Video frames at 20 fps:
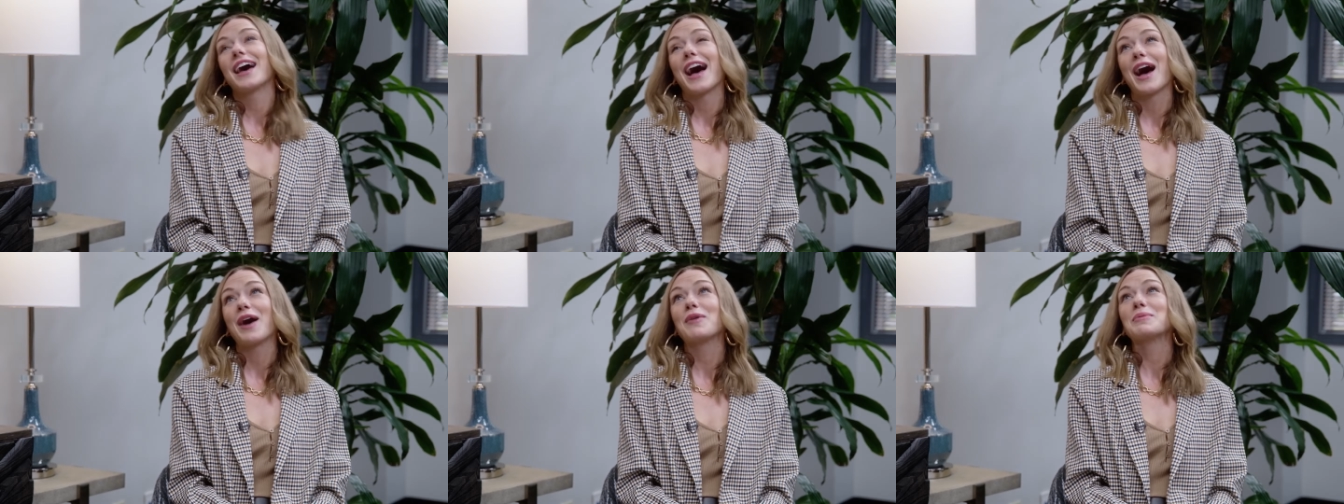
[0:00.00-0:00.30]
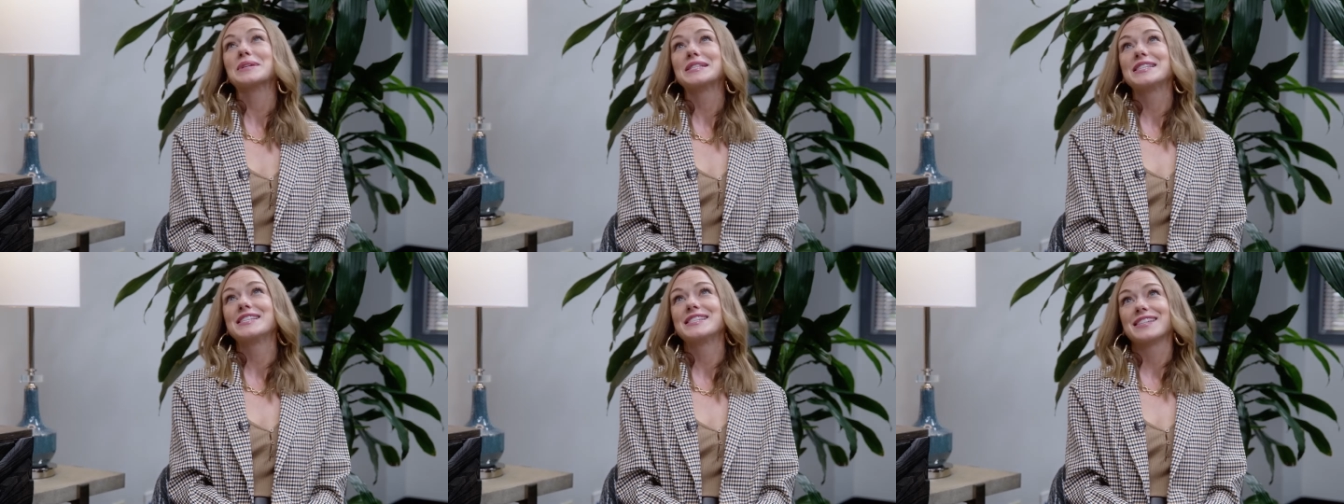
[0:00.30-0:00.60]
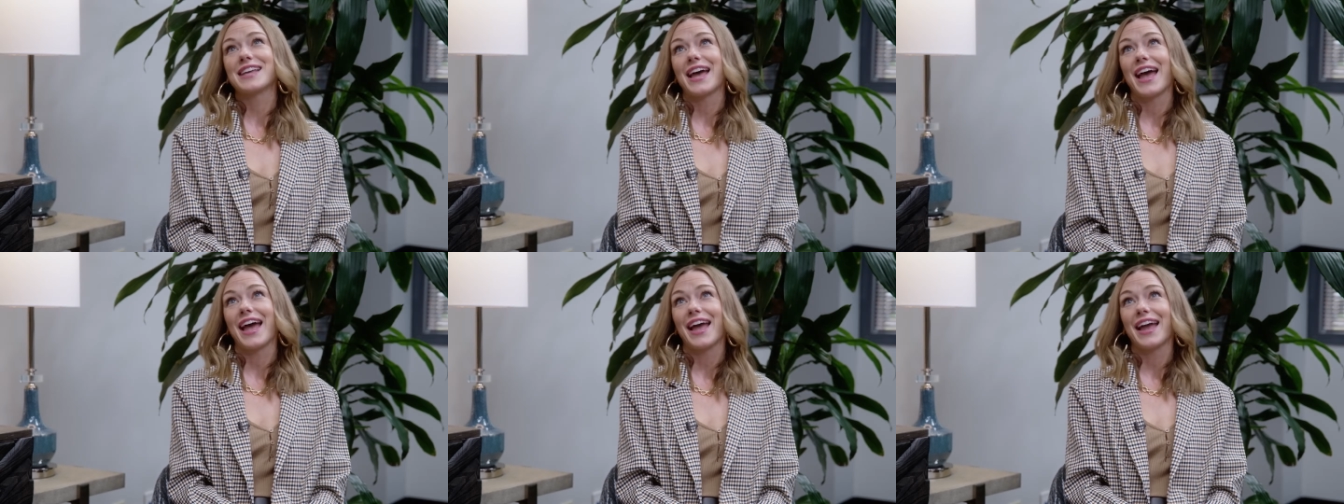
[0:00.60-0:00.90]
I would
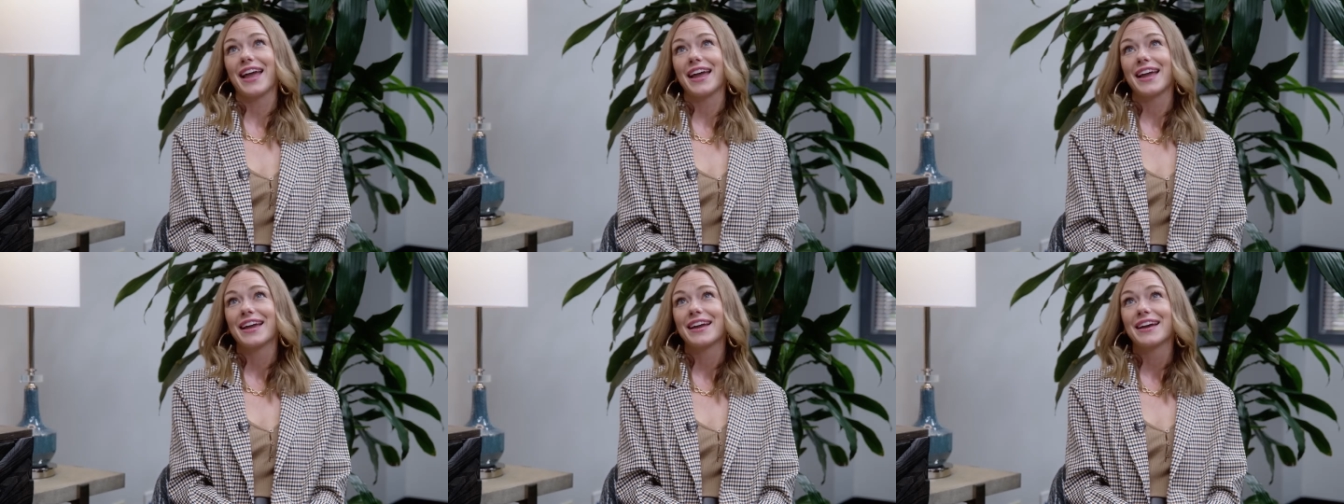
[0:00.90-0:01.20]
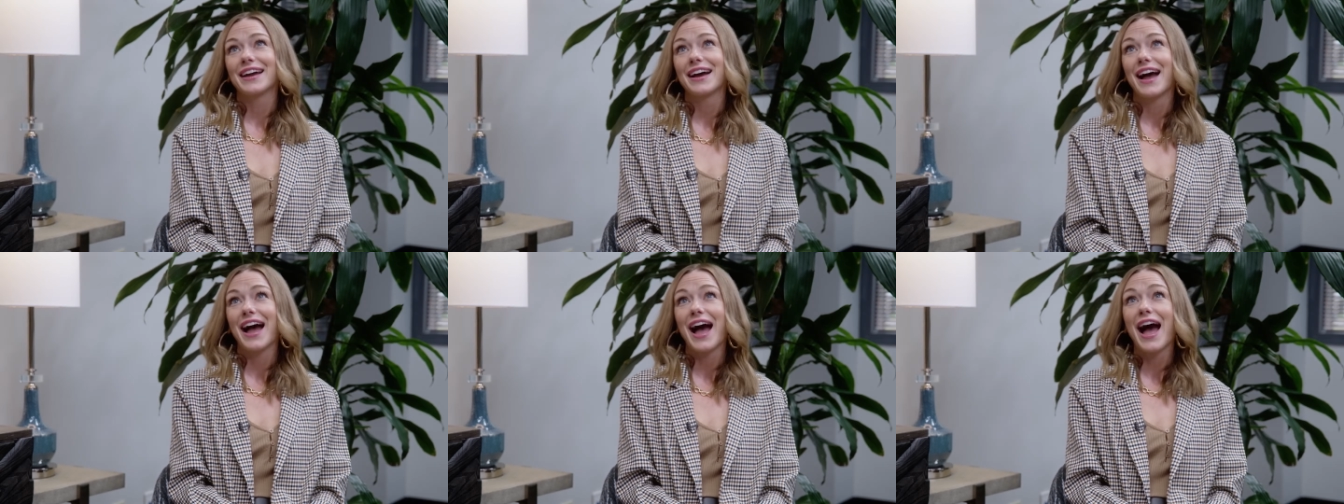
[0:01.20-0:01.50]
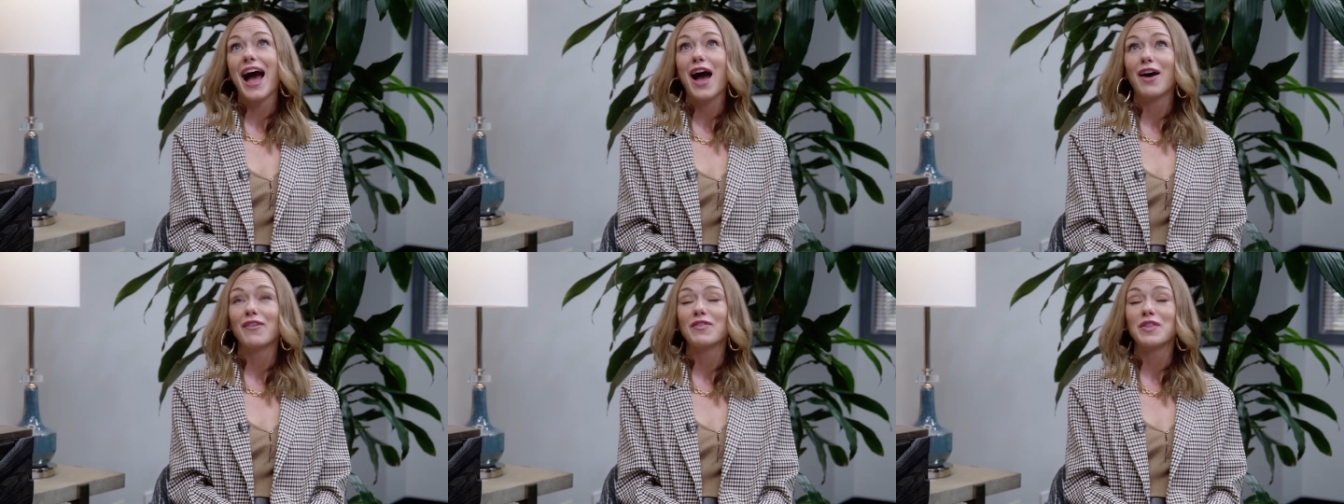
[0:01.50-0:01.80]
say I
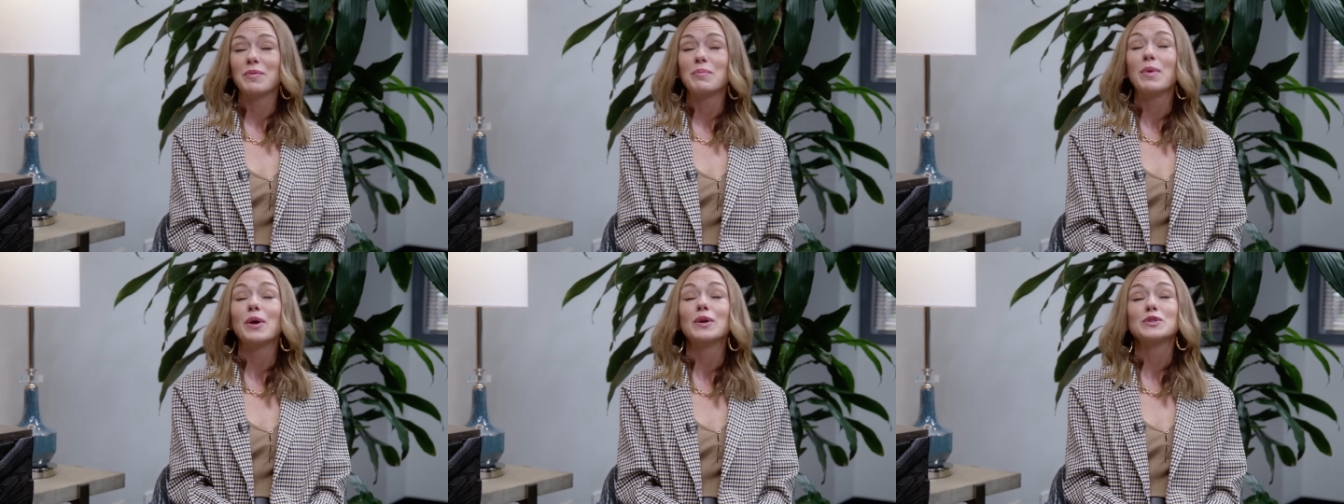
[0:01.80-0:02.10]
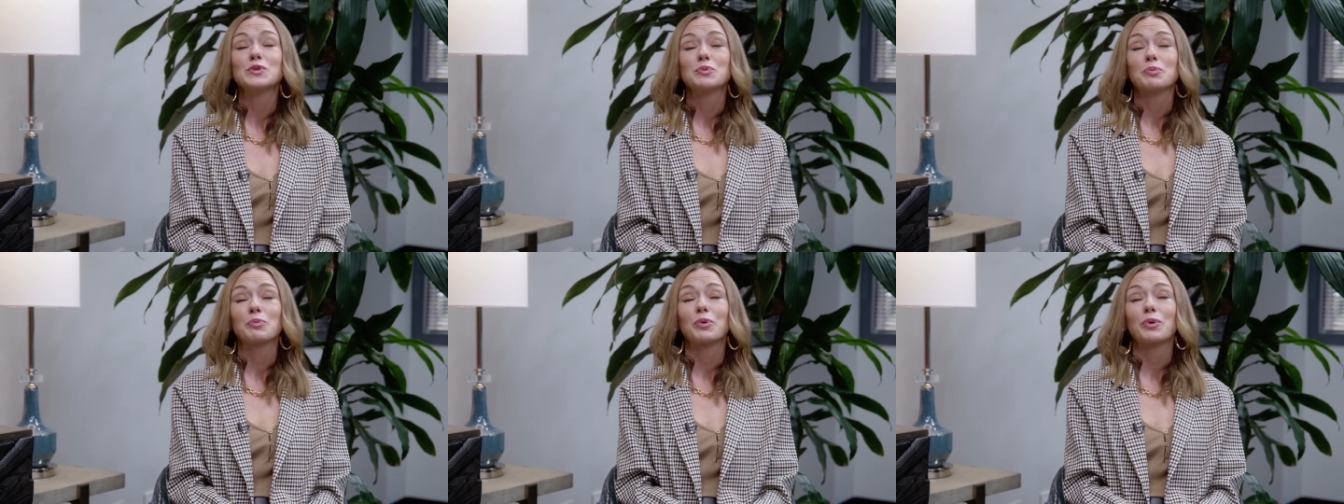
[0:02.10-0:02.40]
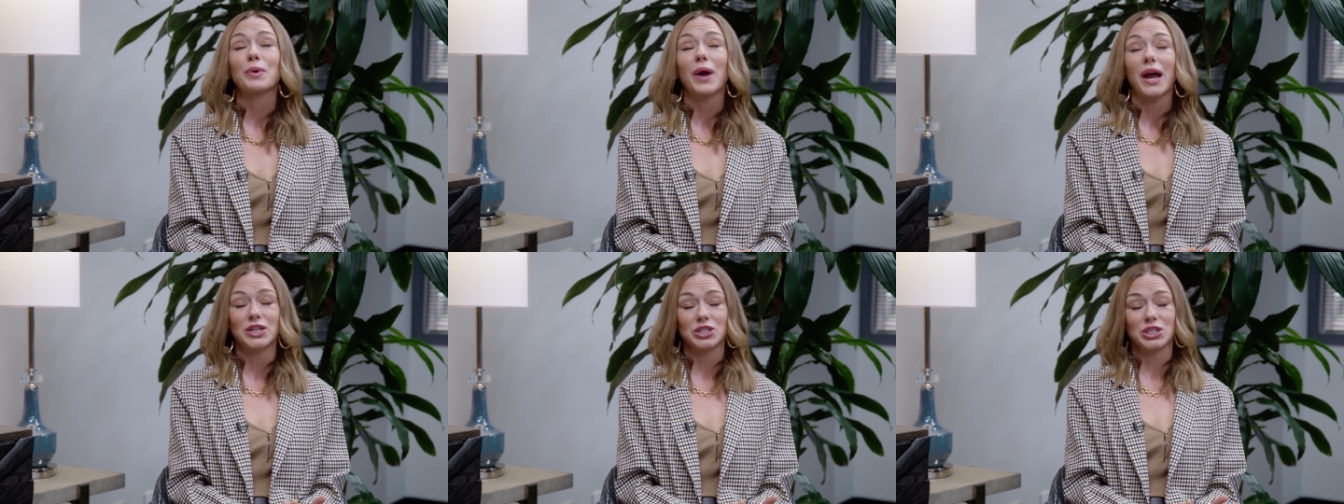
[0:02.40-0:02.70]
have the most
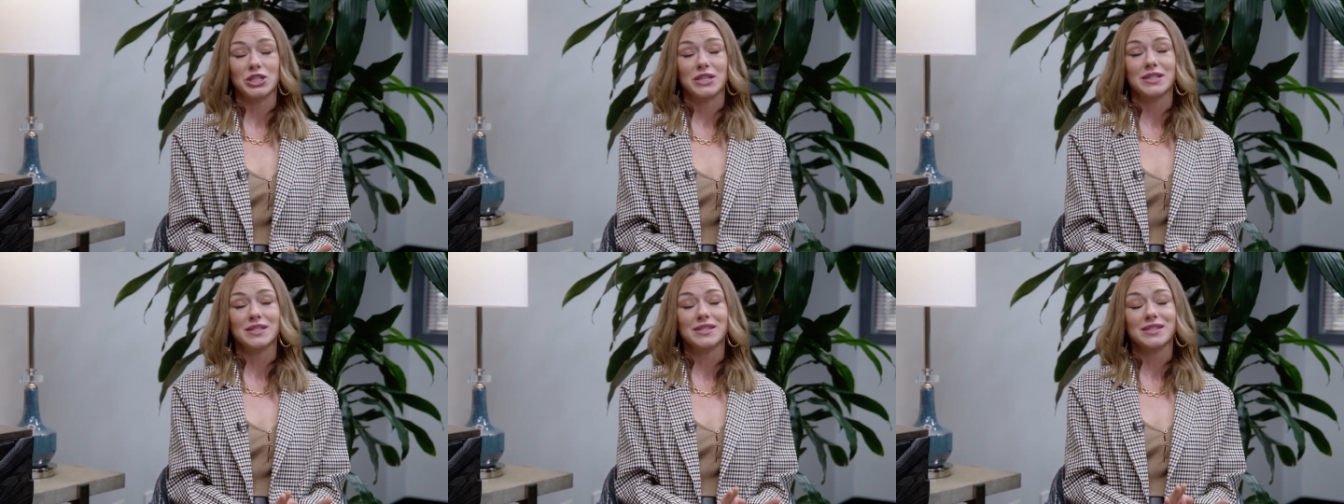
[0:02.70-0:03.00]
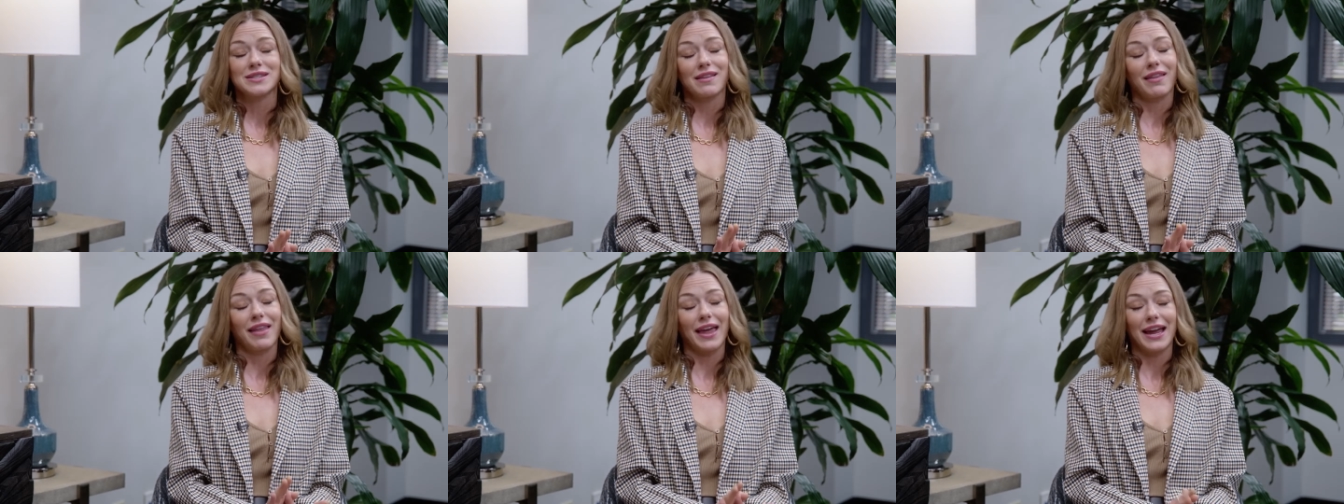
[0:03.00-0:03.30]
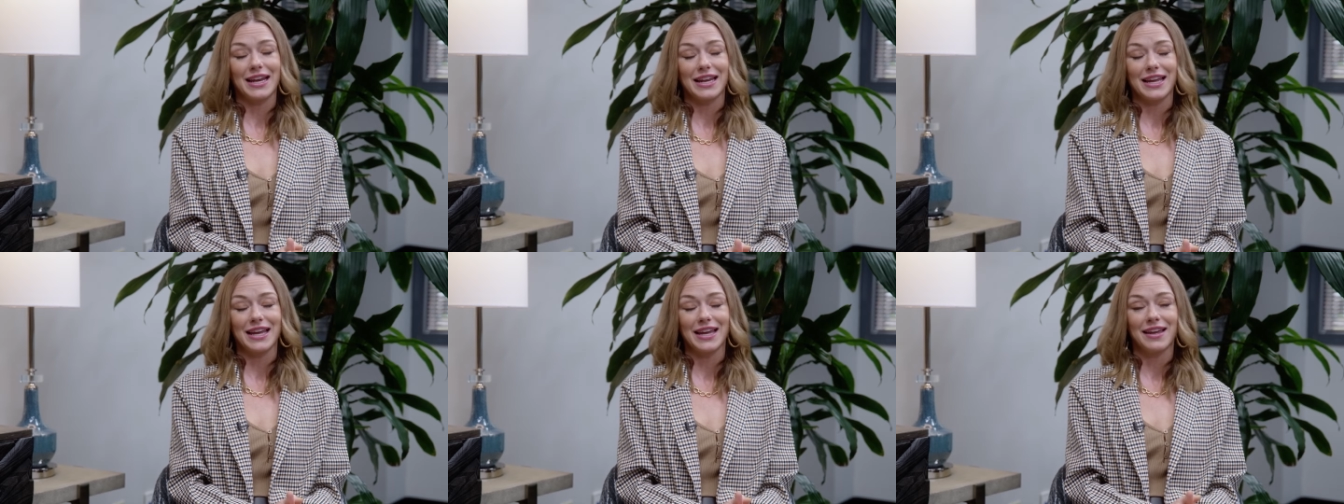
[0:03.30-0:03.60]
precious
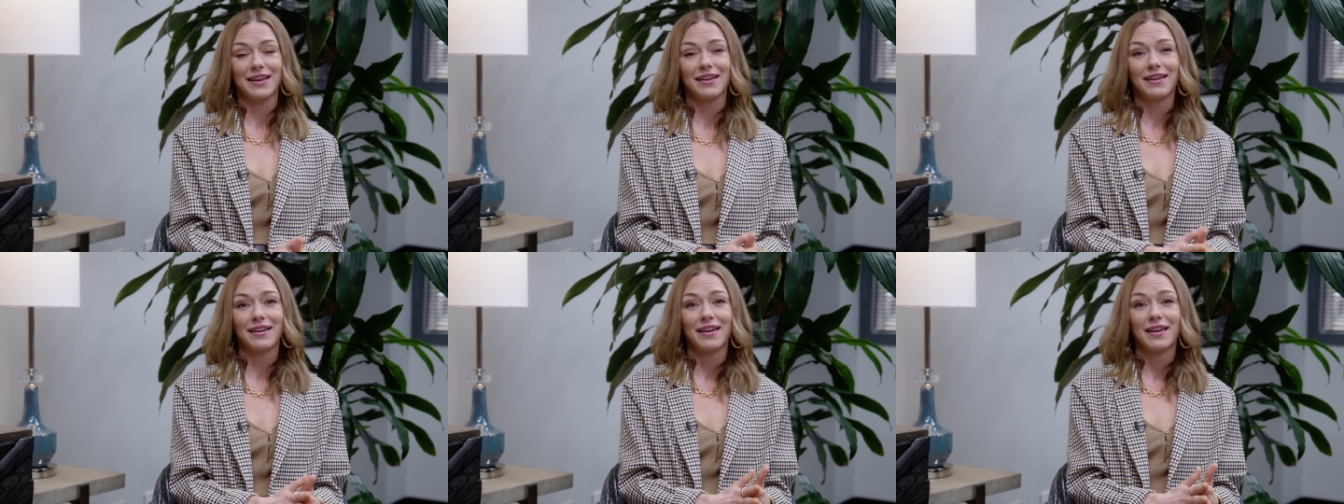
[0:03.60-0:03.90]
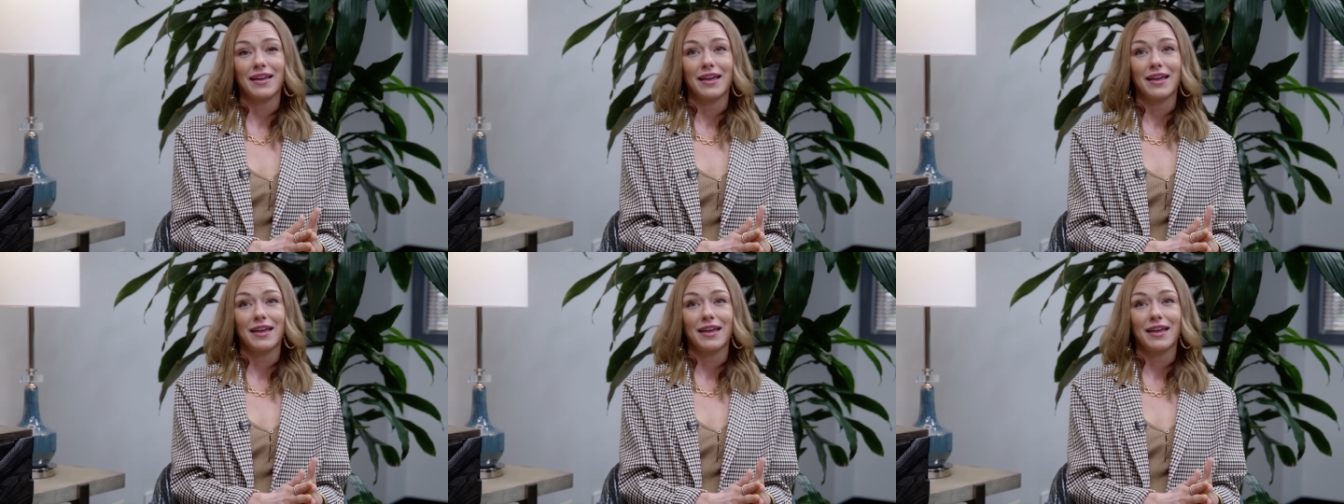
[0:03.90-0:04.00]
lady